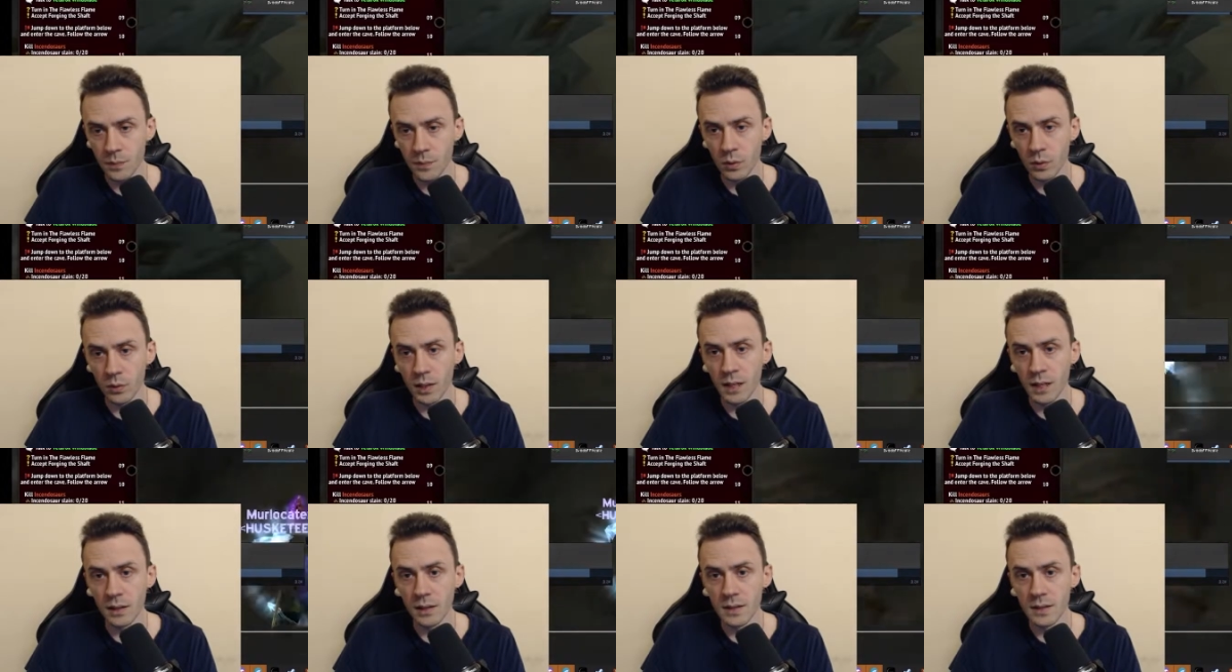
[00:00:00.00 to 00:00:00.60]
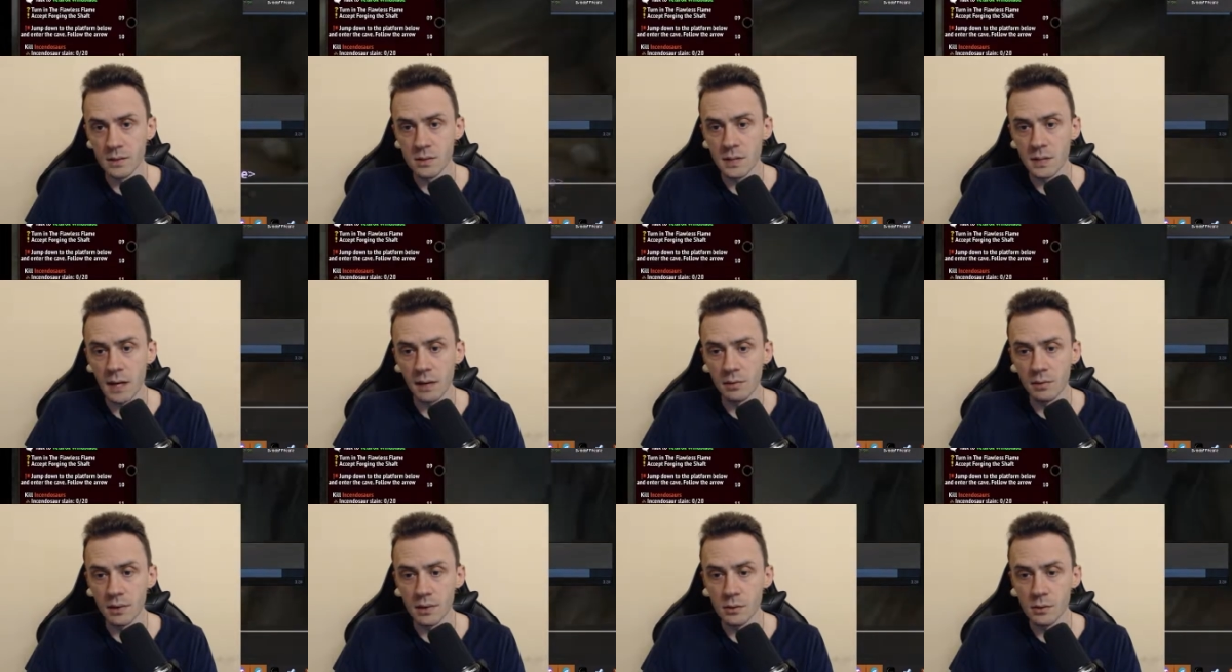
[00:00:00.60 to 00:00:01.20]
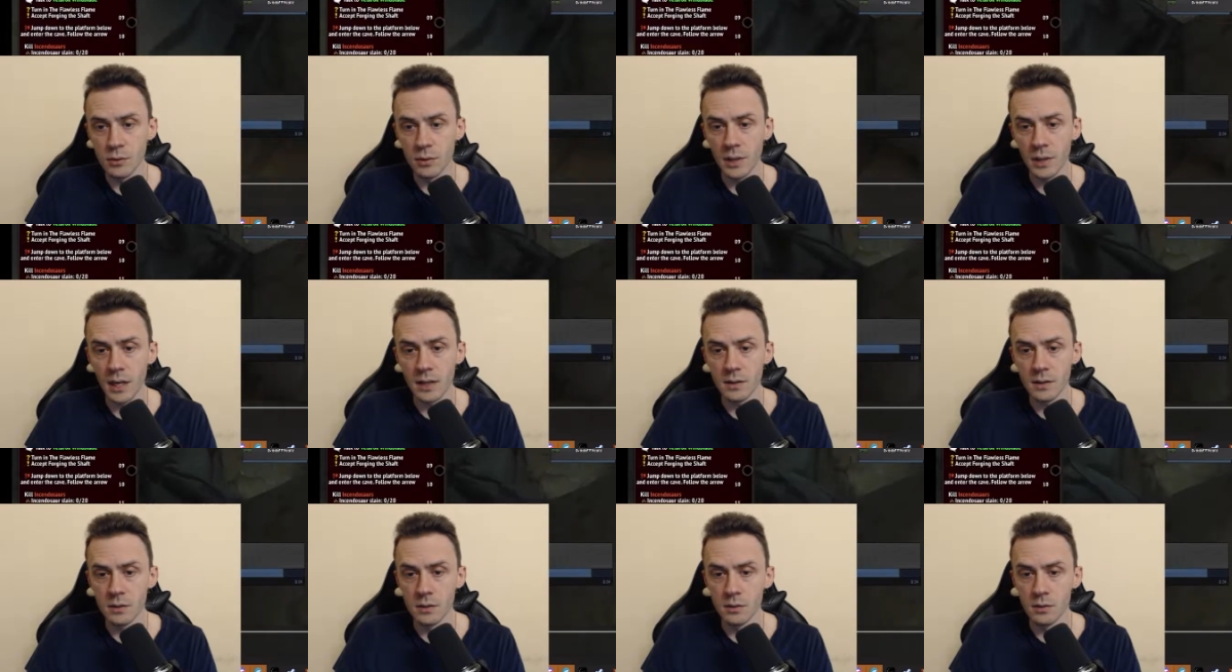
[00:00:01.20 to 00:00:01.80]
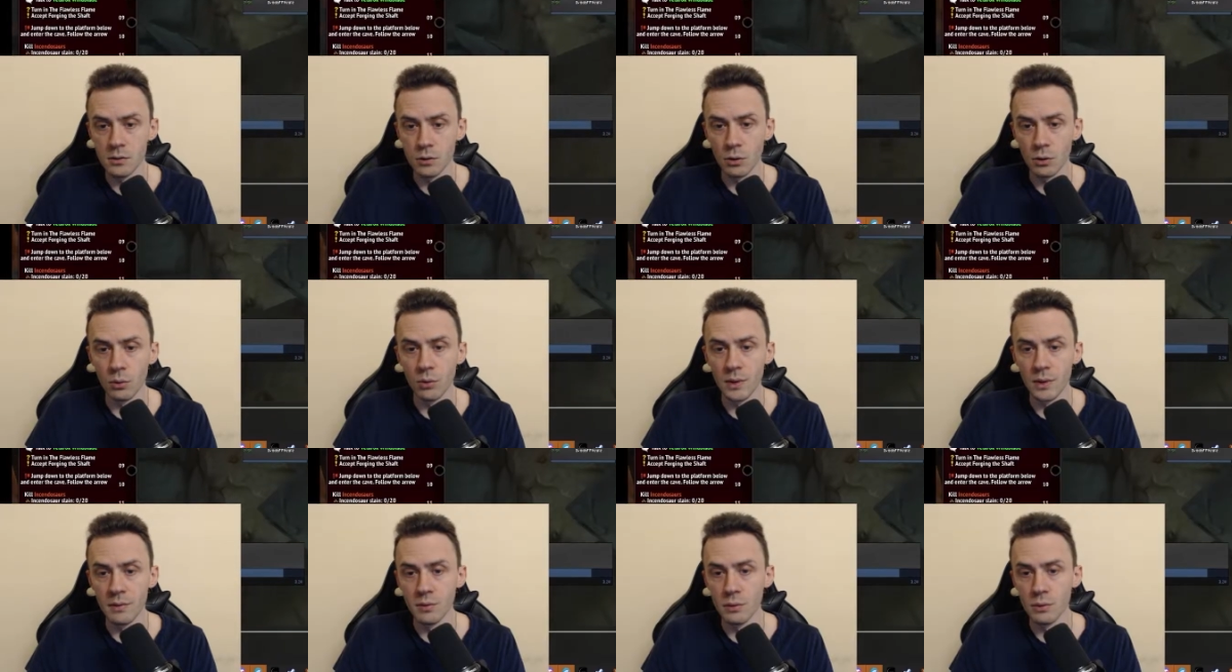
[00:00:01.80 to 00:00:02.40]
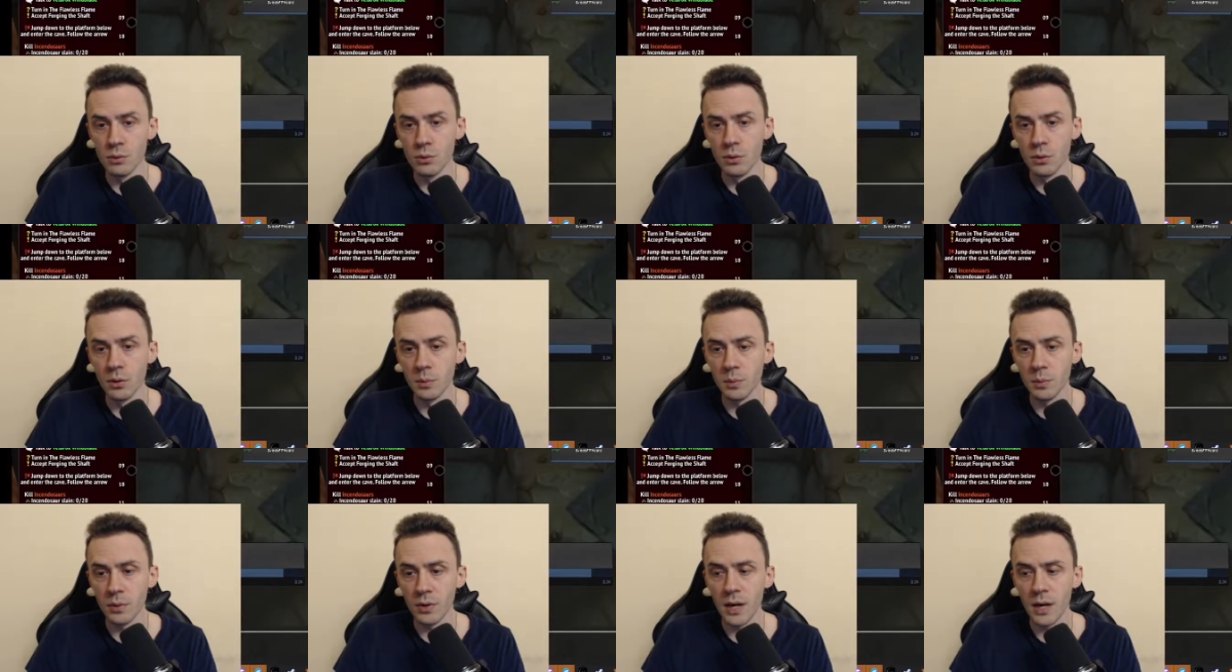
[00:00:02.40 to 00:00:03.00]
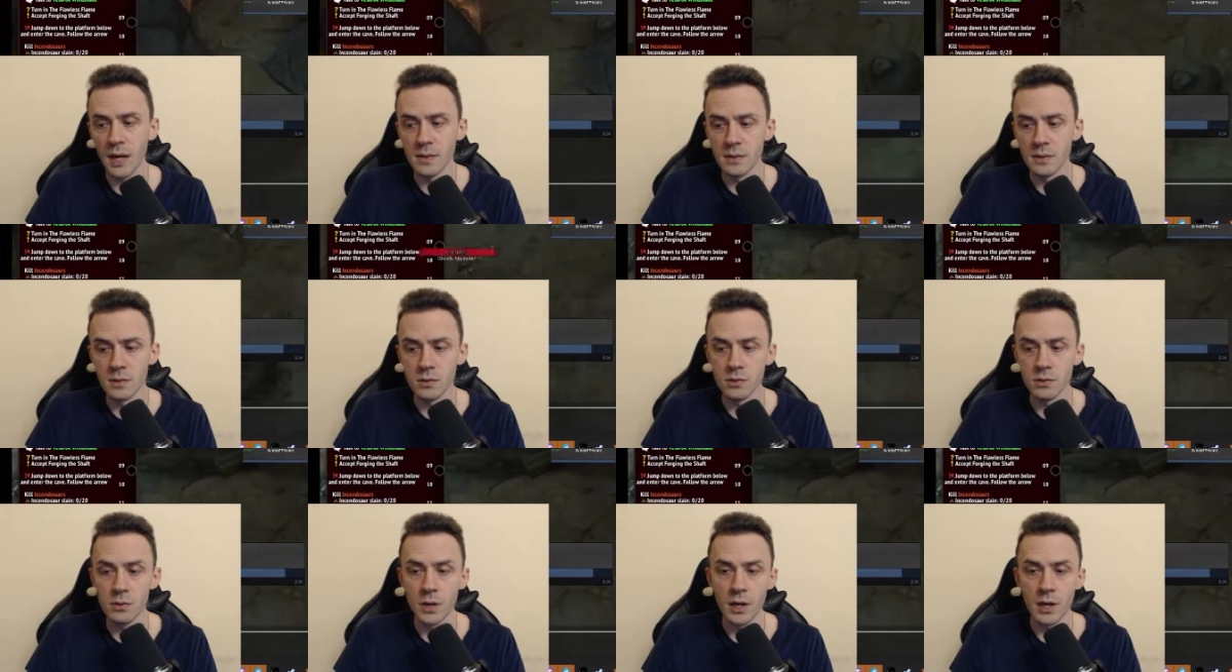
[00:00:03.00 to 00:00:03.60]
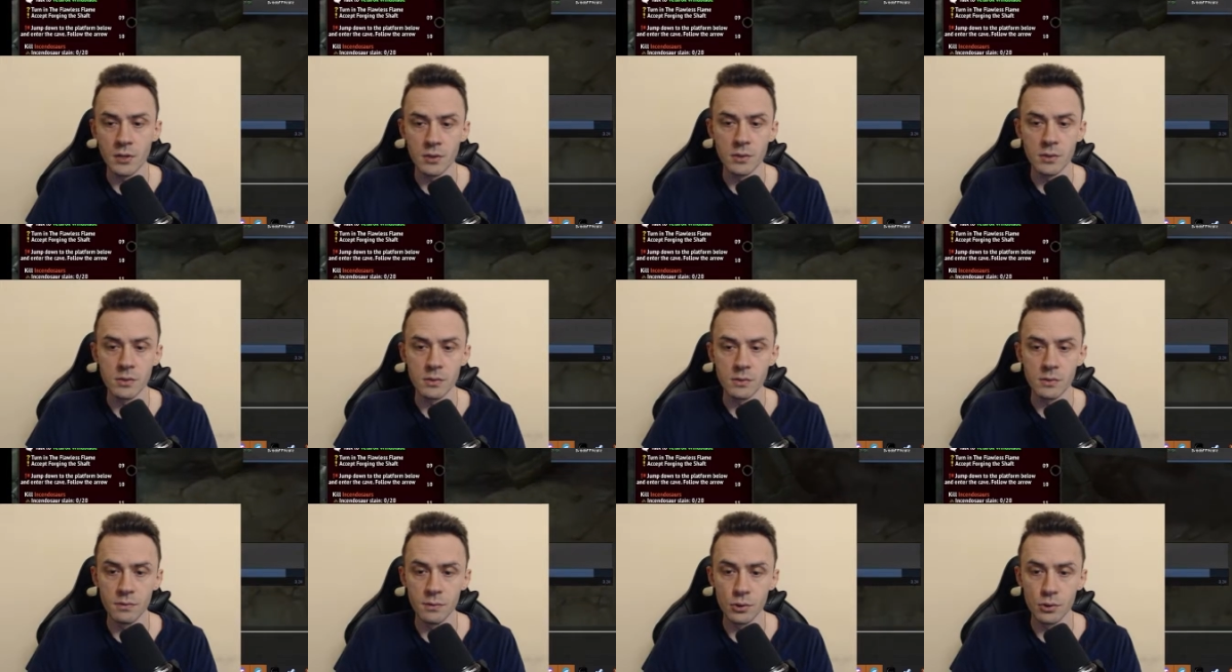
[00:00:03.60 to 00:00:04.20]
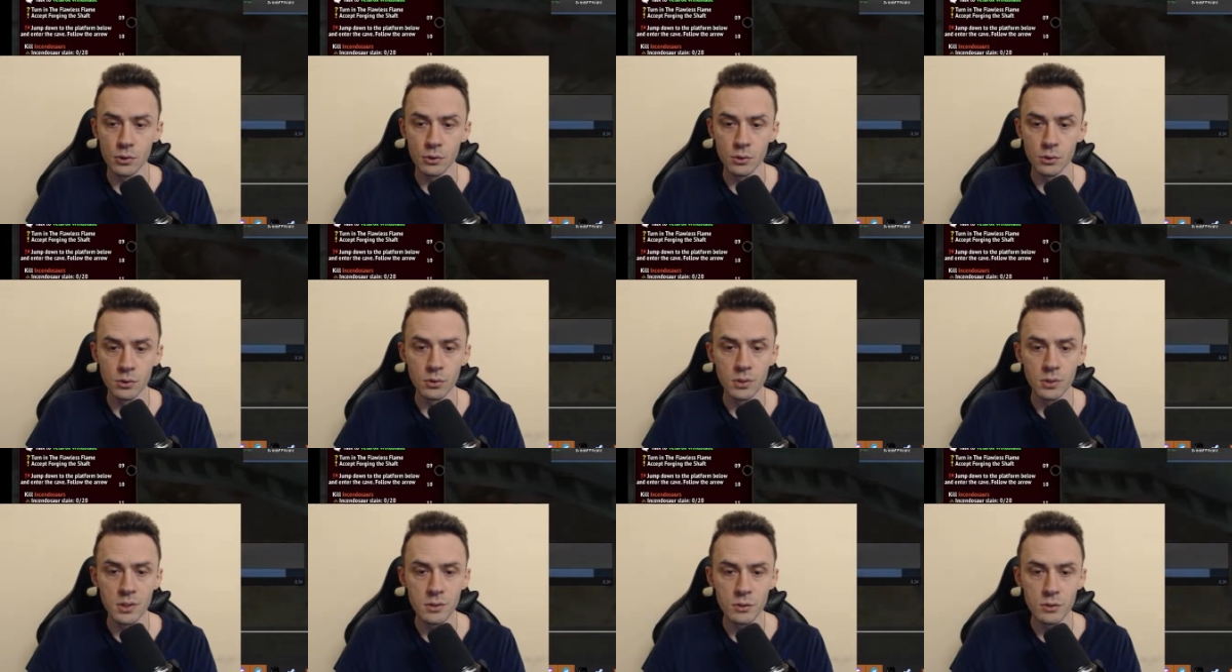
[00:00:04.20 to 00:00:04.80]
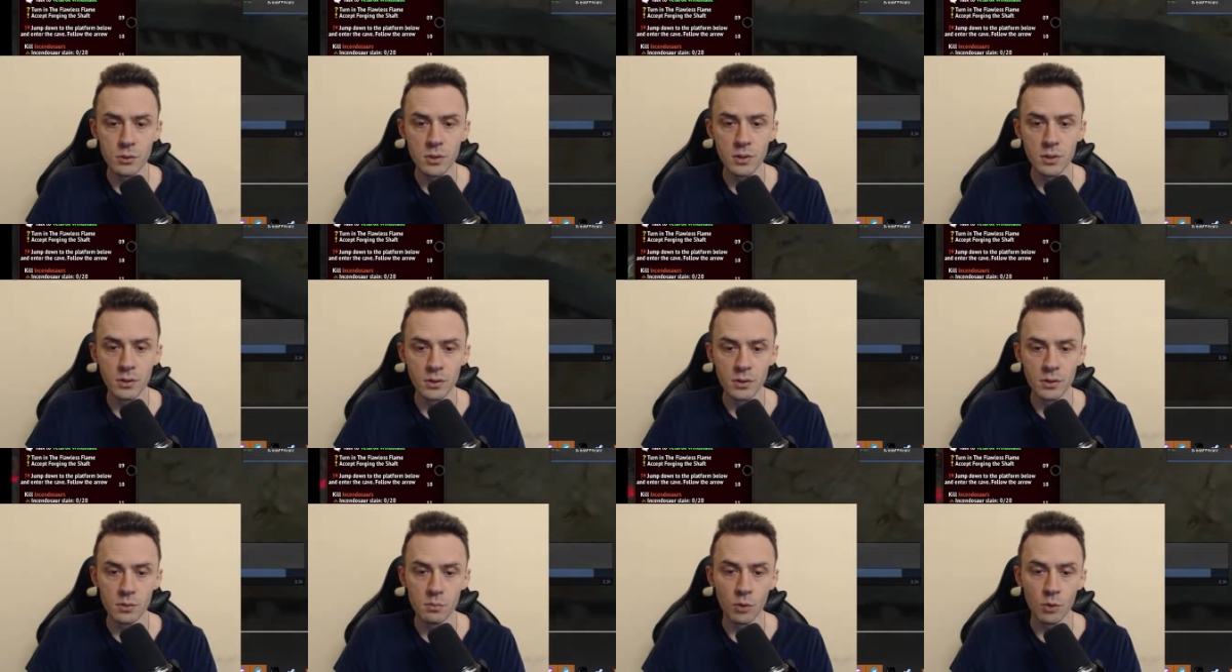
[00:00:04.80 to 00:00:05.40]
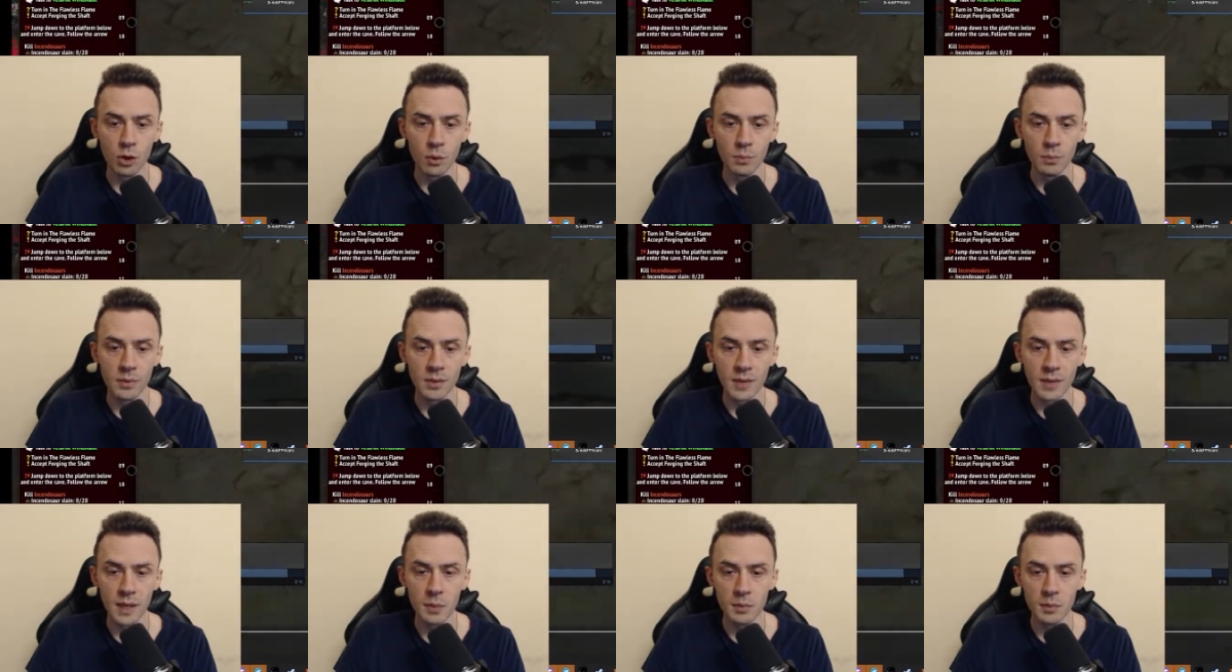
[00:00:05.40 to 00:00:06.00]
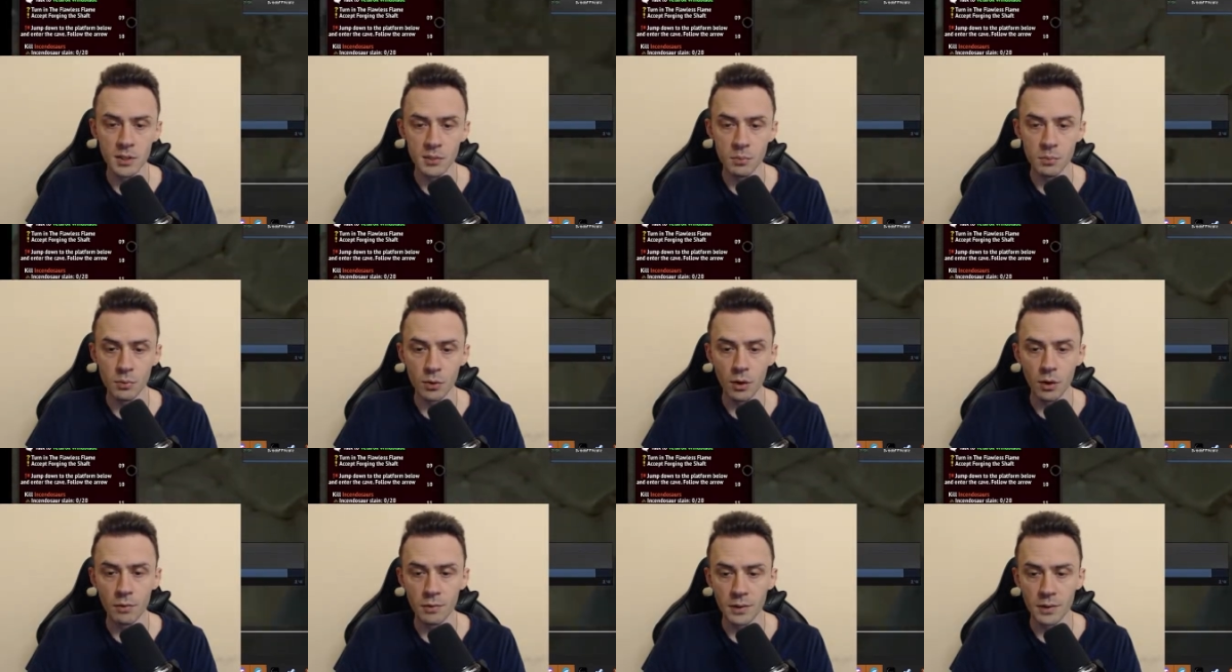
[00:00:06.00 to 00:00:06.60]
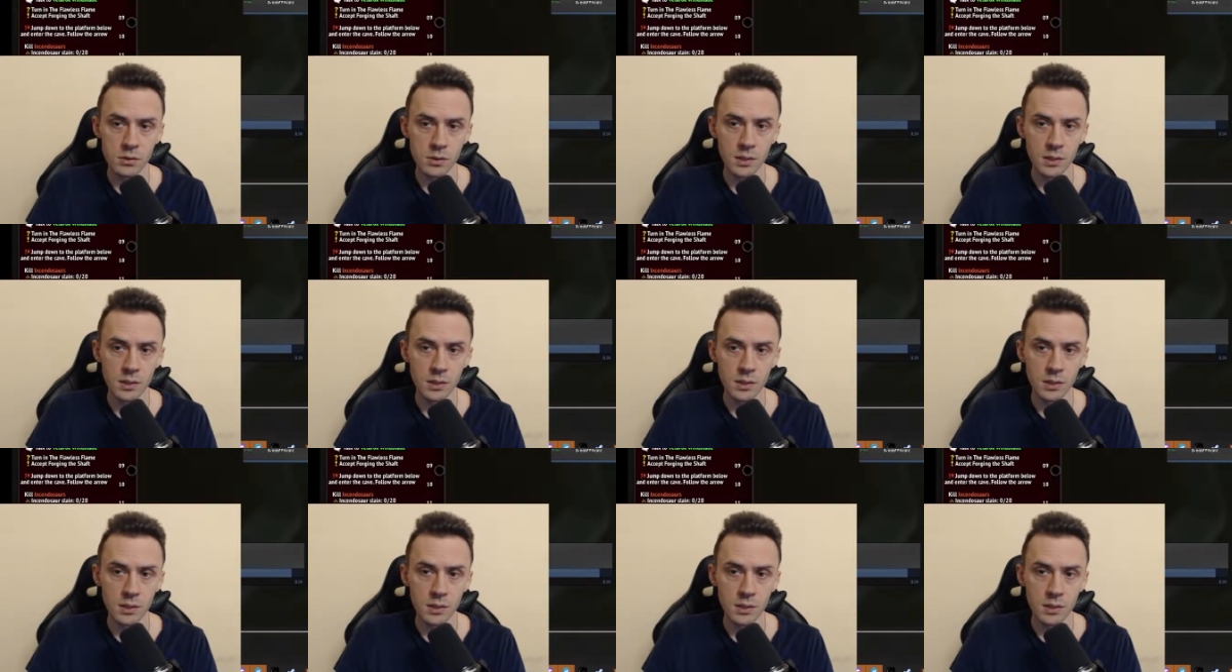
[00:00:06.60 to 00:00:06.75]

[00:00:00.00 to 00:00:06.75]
Okay, let's dive into that. So if you're doing prize instructions, first you need to kill this mob, the Nameless Prophet.